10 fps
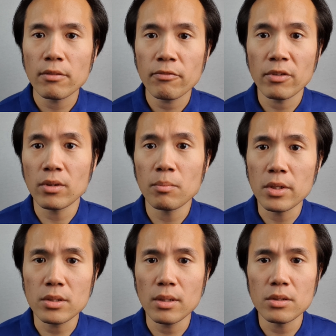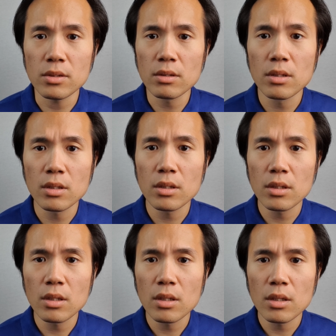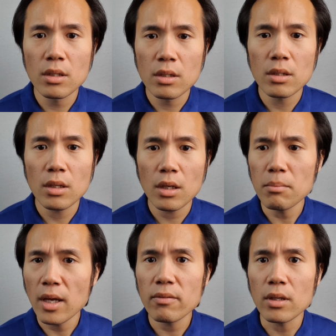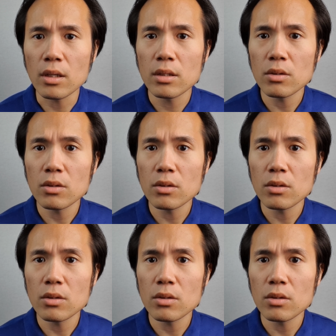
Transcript: 15 minutes later, I'm having